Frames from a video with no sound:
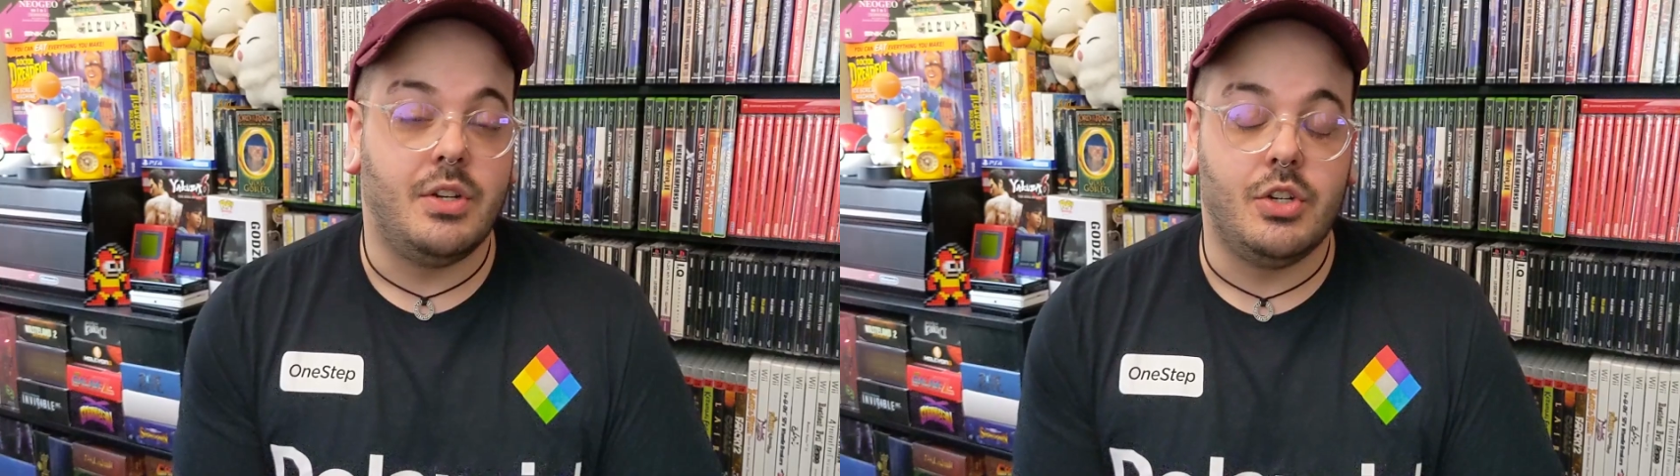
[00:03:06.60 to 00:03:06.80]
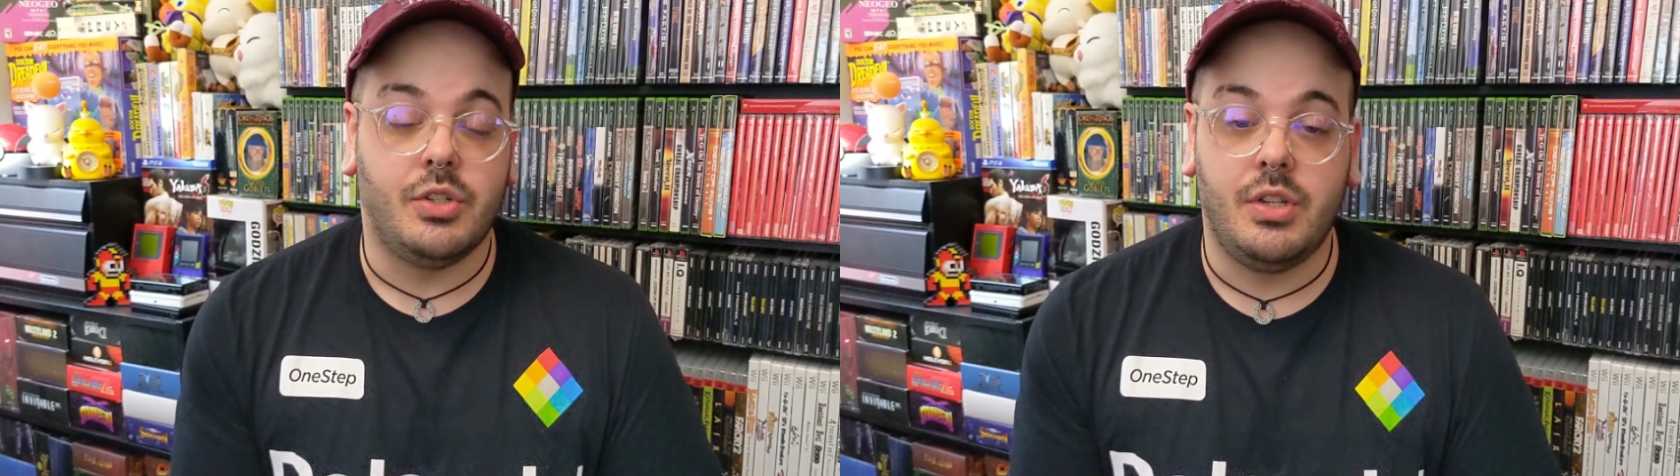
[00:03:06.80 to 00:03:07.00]

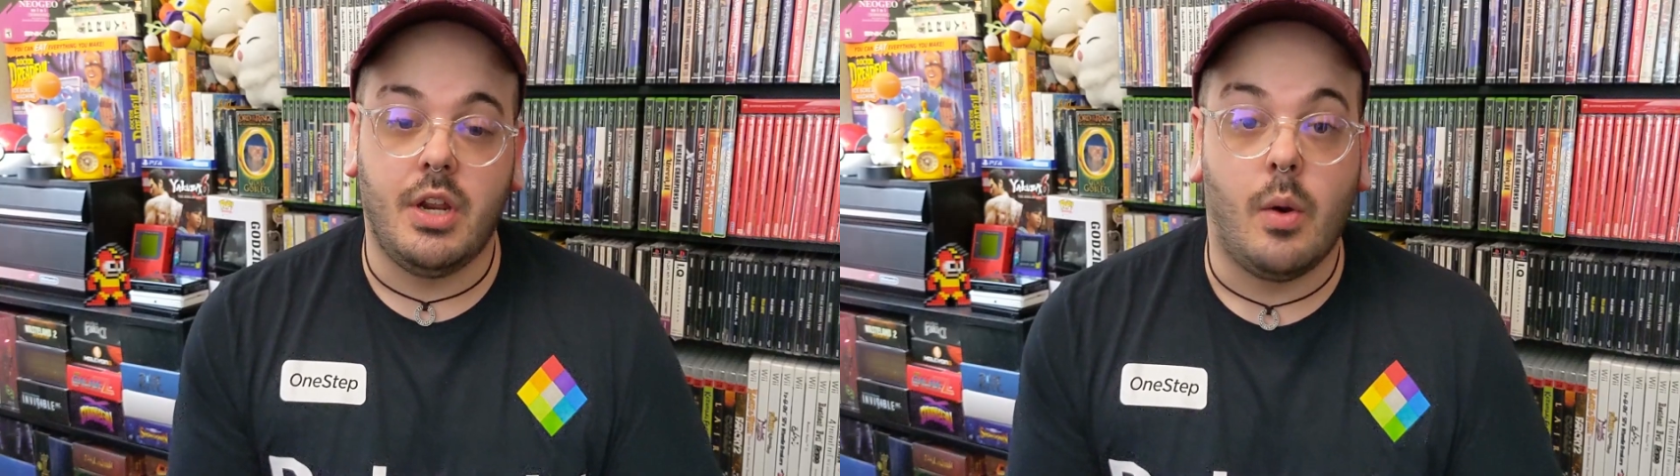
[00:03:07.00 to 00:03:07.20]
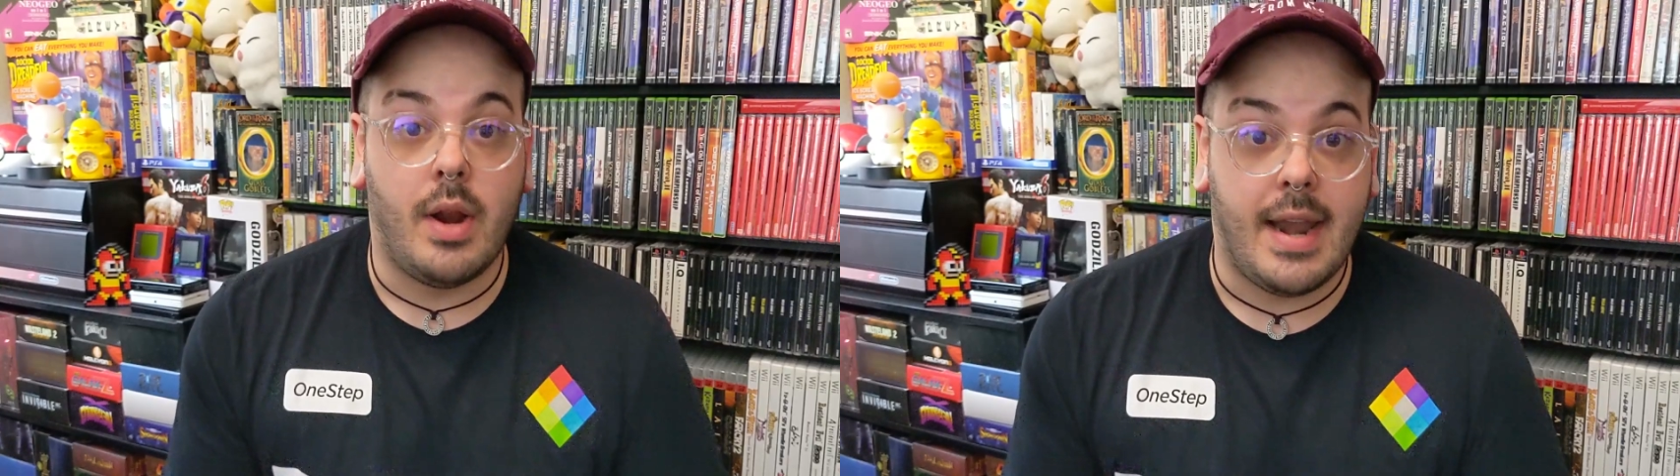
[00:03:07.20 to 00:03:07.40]
to just,
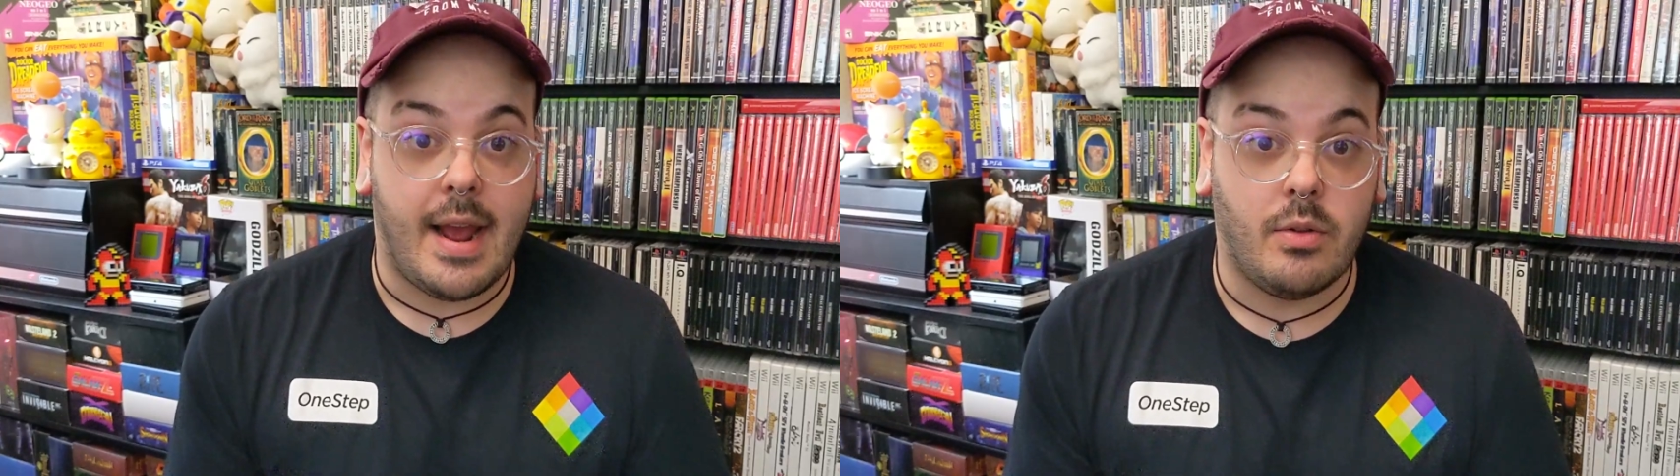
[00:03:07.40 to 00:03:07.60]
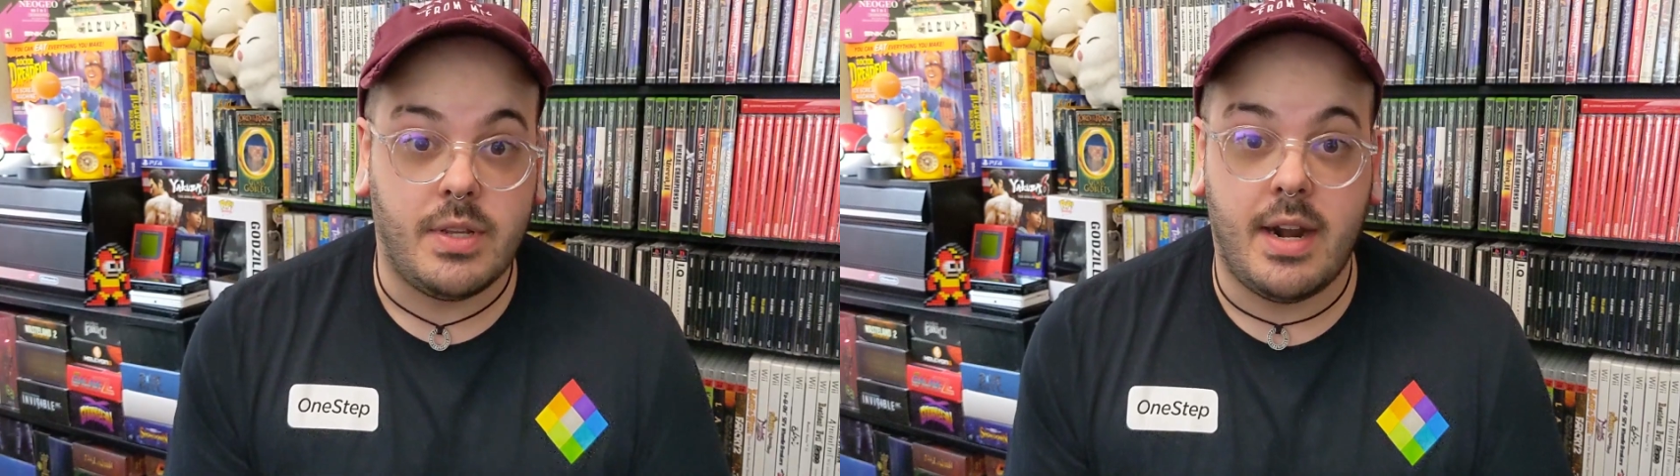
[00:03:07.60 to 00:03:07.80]

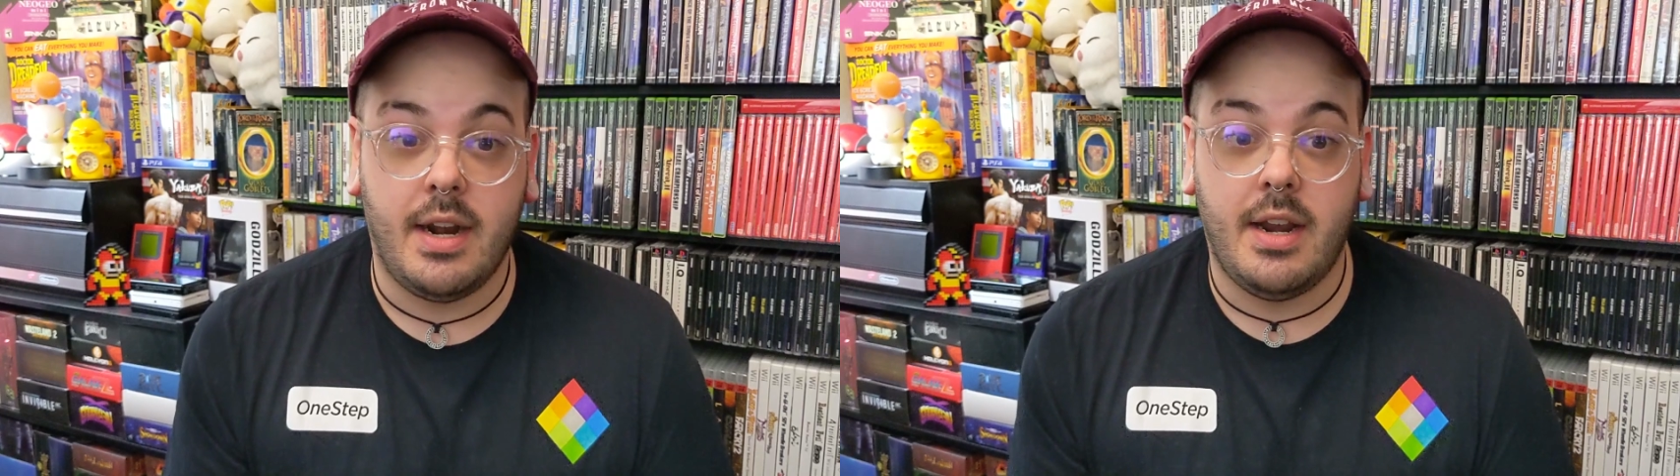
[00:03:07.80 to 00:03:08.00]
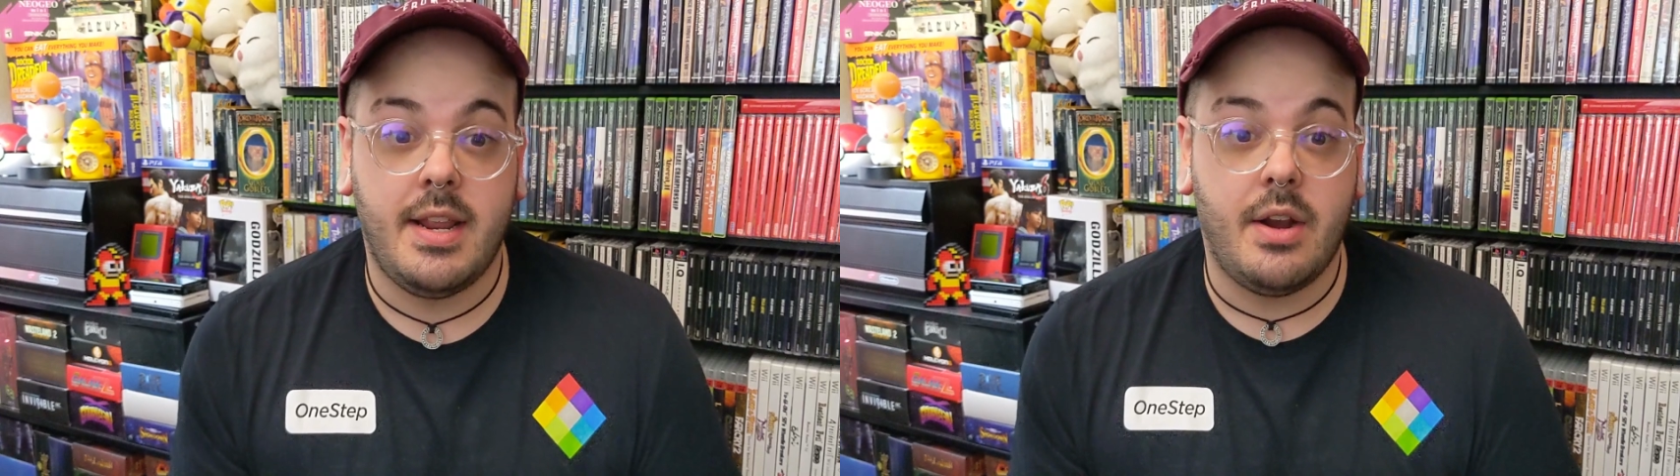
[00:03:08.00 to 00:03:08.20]
announce at a
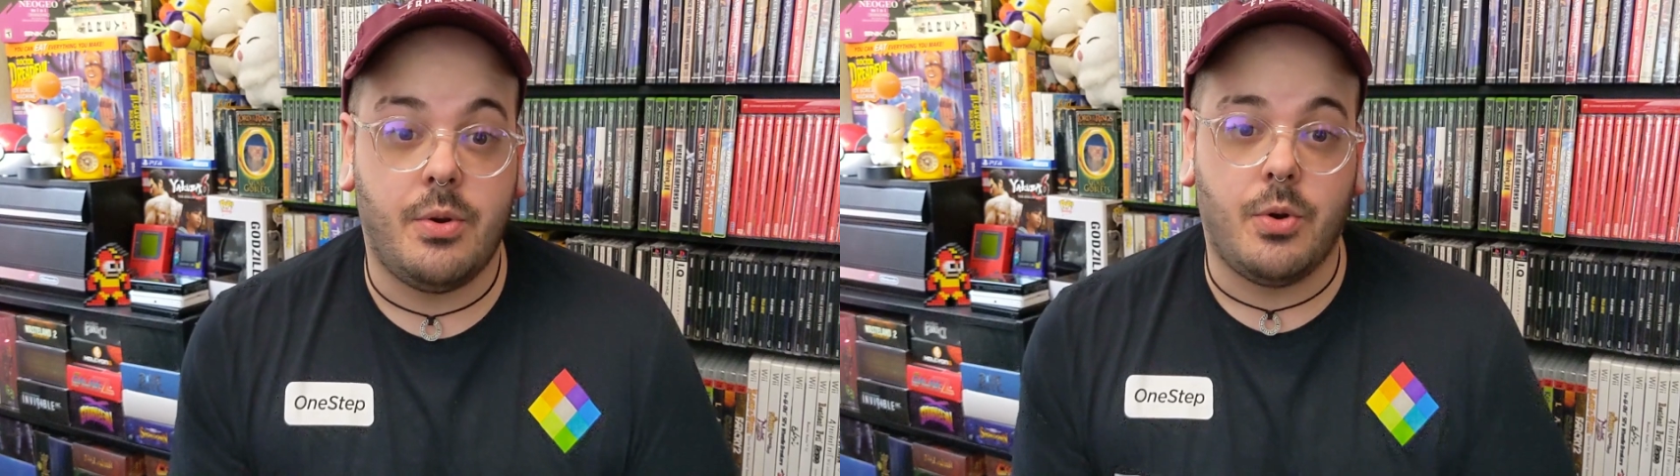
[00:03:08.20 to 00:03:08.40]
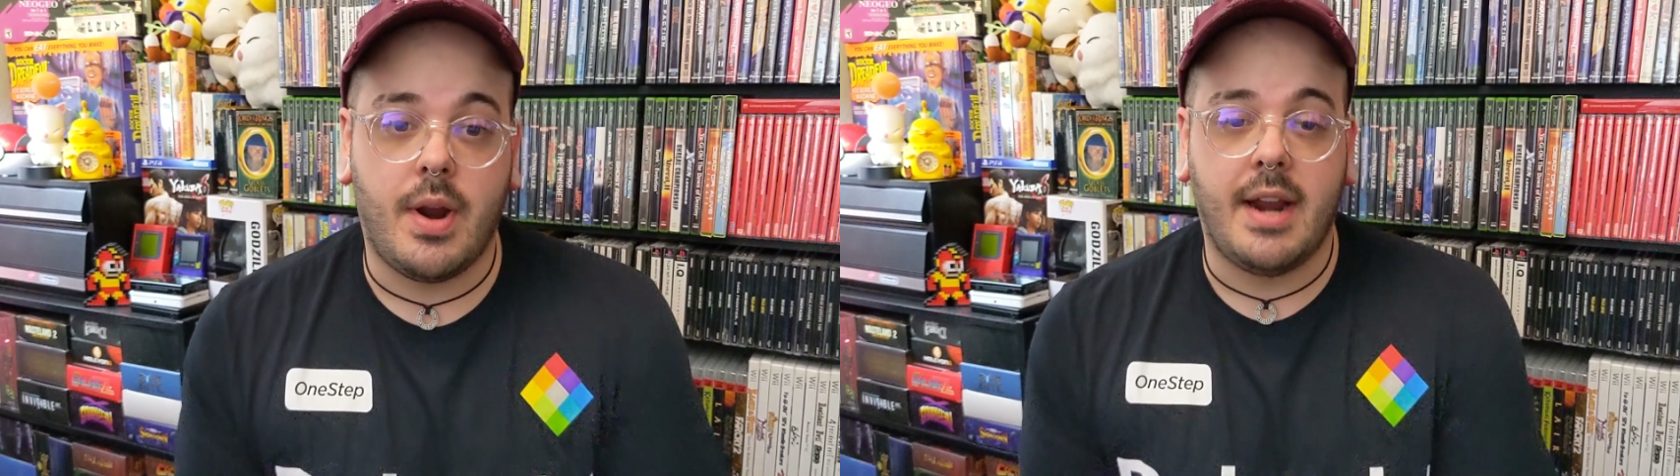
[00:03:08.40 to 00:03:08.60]

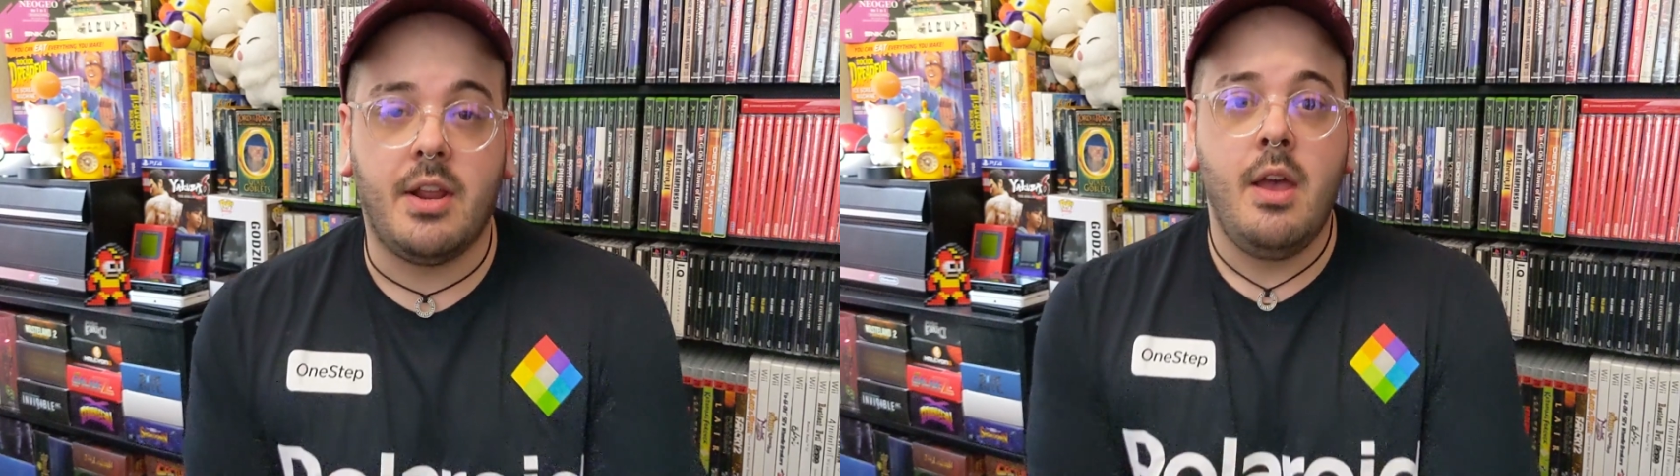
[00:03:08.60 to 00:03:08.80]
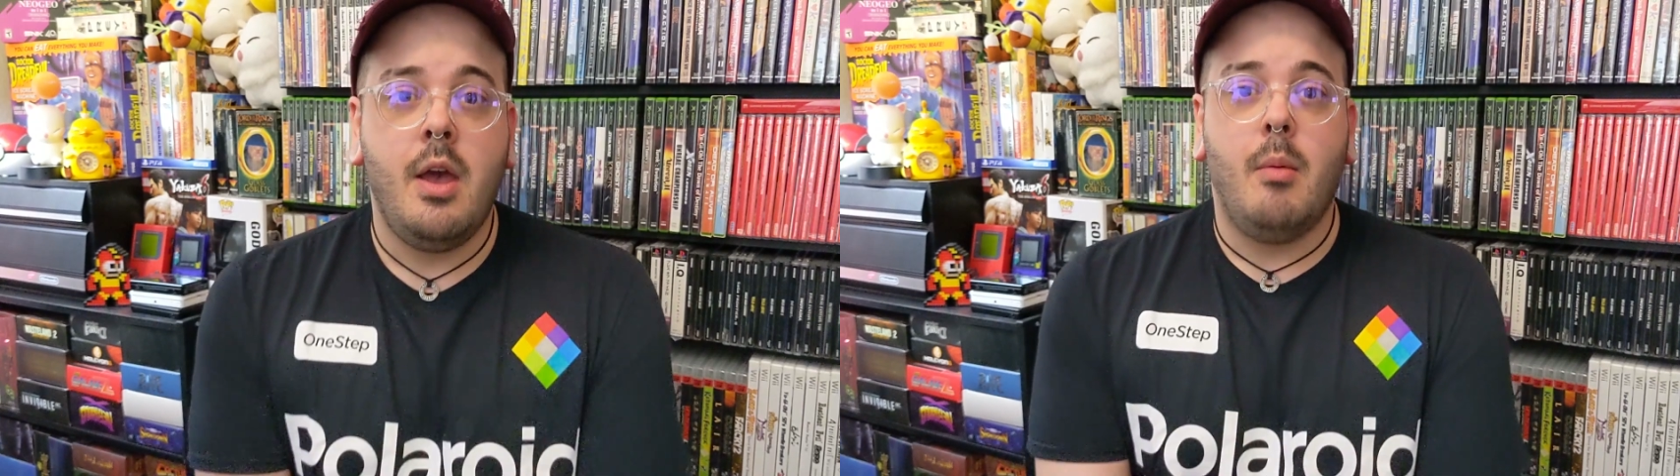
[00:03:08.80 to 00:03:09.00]
Nintendo Direct.